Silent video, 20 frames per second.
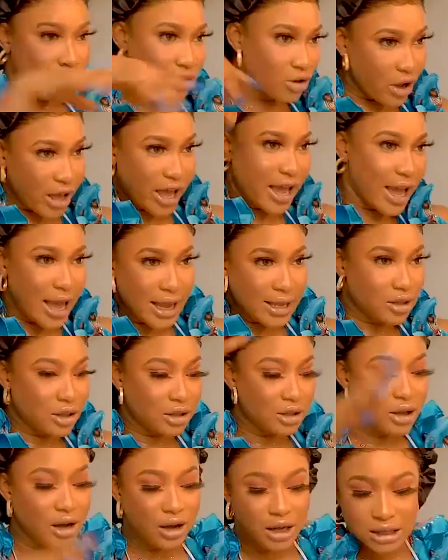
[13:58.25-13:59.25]
your hair in
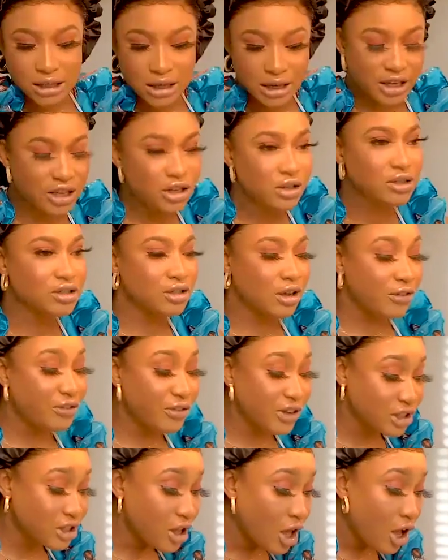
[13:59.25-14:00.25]
a knot, clean your
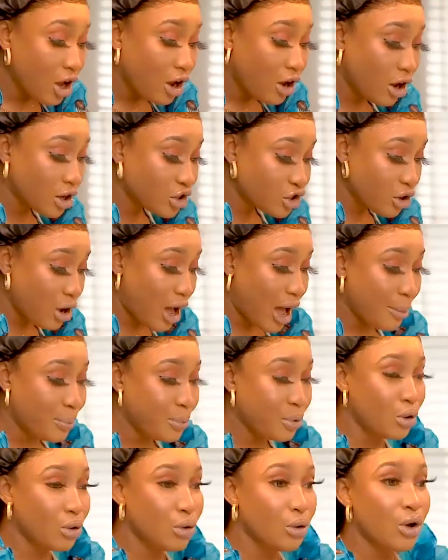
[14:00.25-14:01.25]
surface, cut your
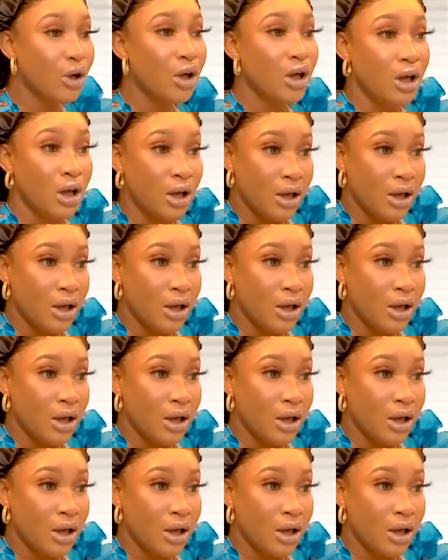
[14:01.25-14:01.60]
apple,